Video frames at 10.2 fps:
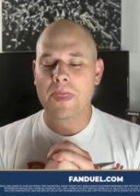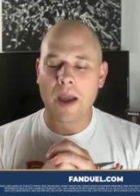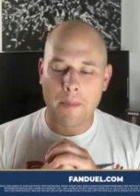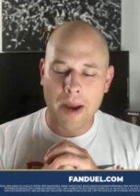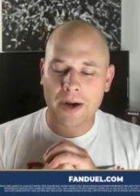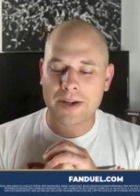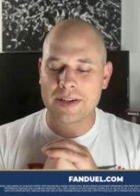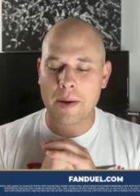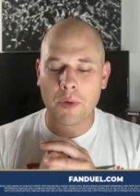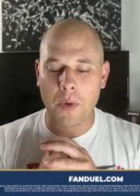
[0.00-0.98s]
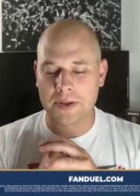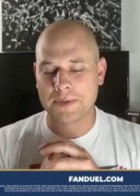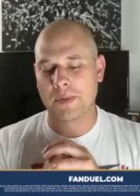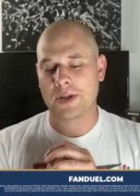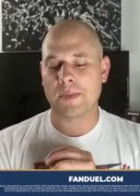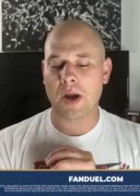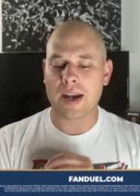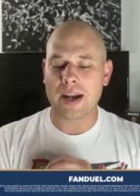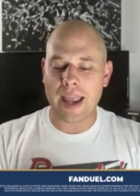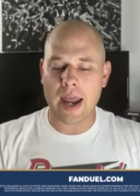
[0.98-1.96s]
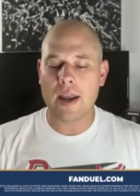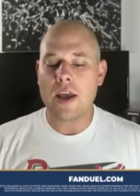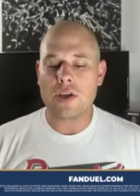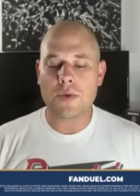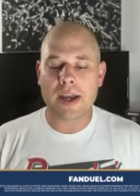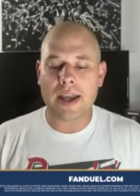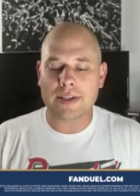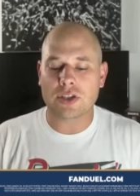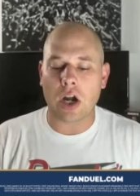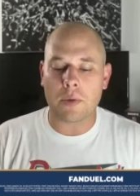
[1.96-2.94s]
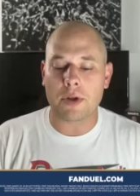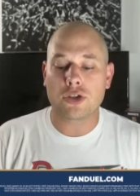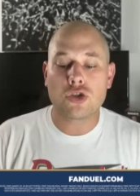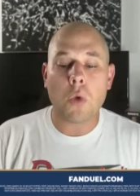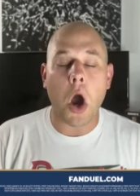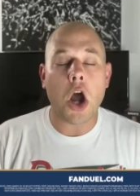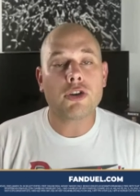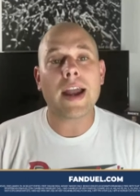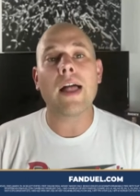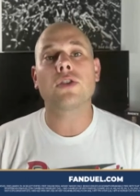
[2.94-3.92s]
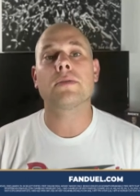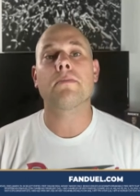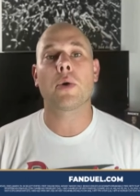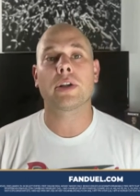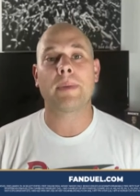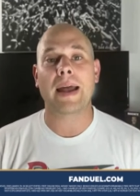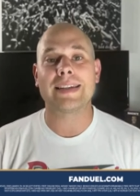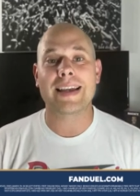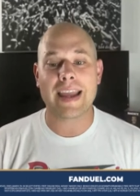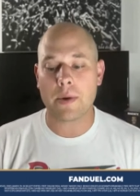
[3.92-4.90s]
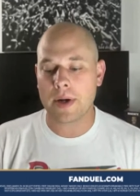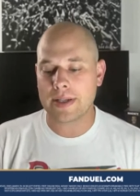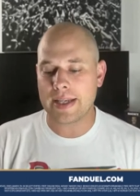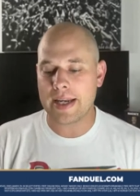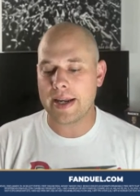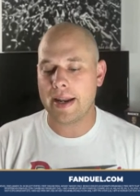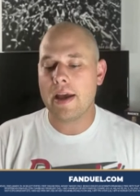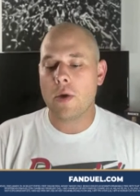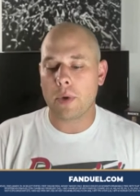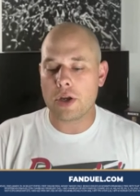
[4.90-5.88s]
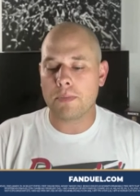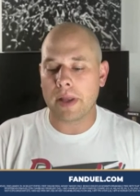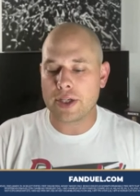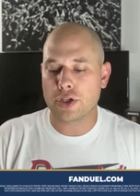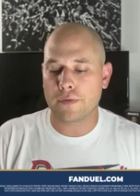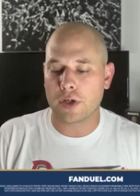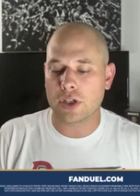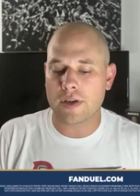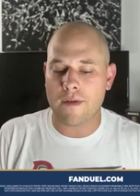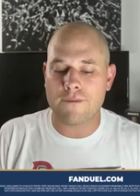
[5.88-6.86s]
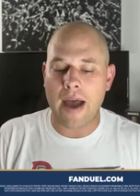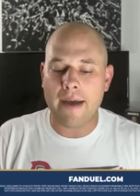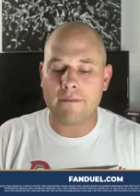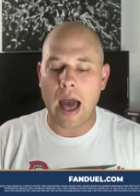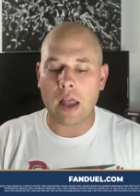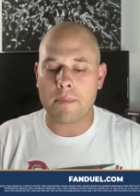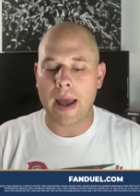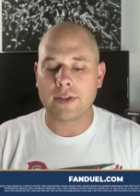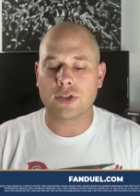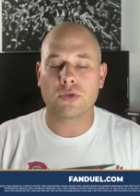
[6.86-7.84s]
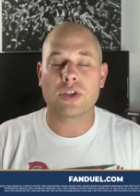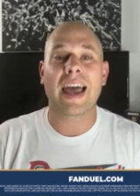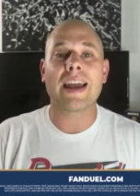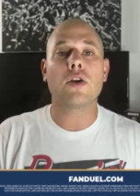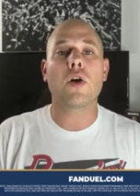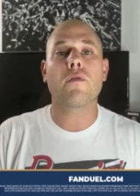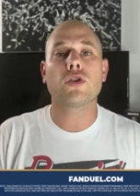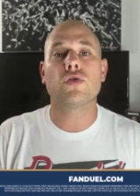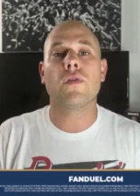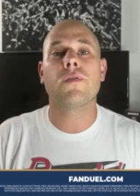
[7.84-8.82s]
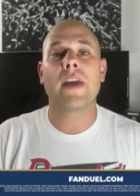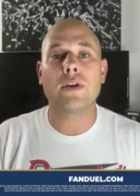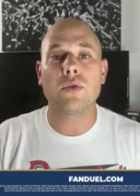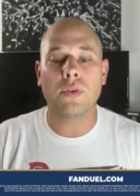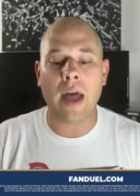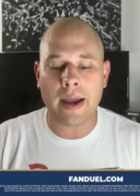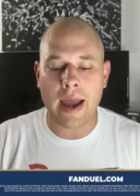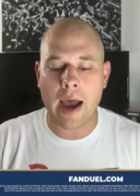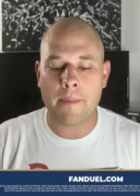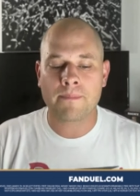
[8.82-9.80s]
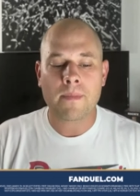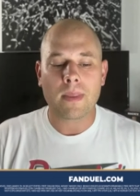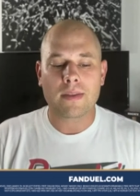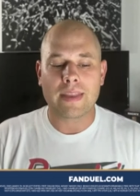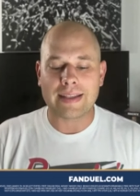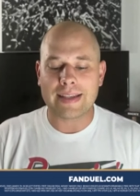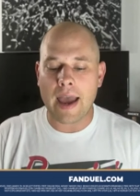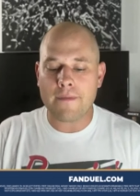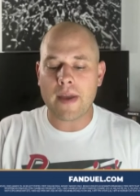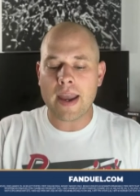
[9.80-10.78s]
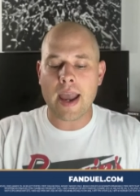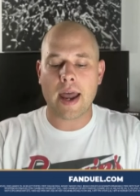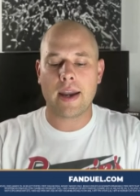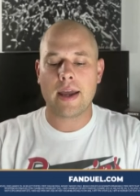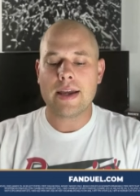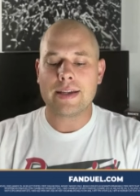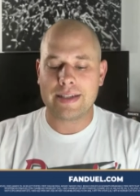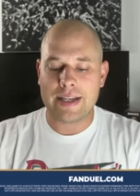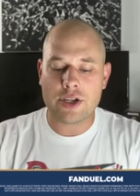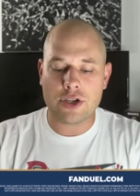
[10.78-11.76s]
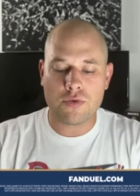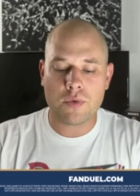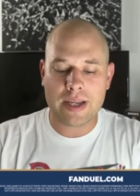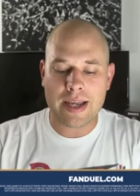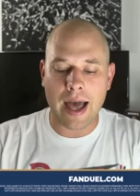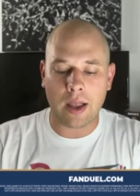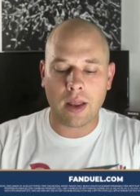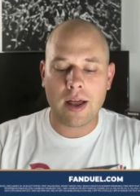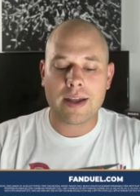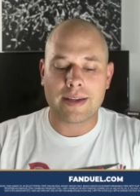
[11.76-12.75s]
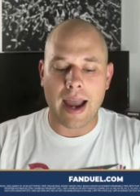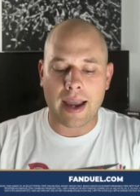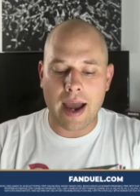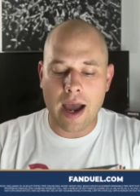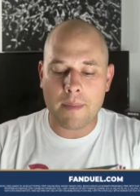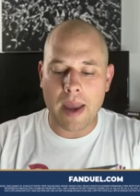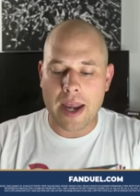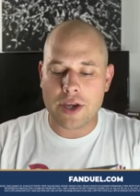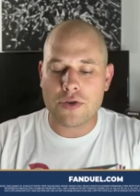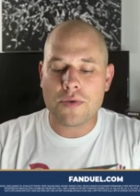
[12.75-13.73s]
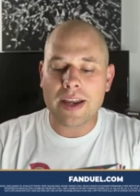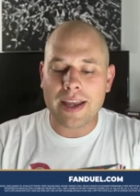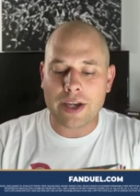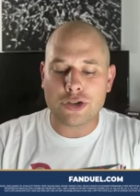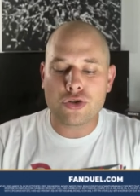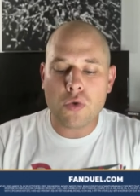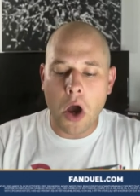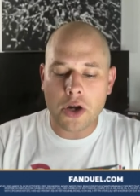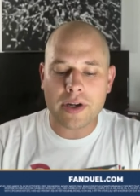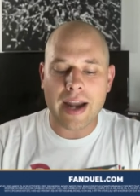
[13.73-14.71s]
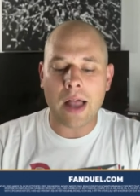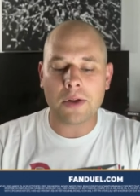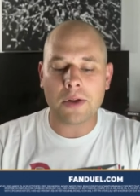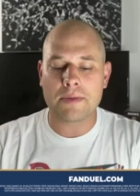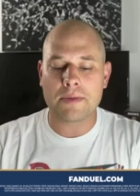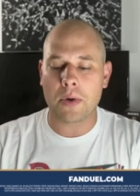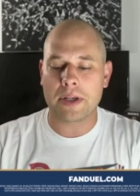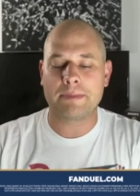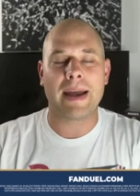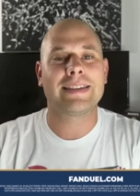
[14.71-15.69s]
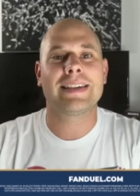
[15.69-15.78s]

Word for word: America's number one sportsbook. And again, you can get started with $200 in bonus bets guaranteed when you place your first $5 bet. So just head on over to fanduel.com. That's F A N D U E L.com, and you can get $200 in bonus bets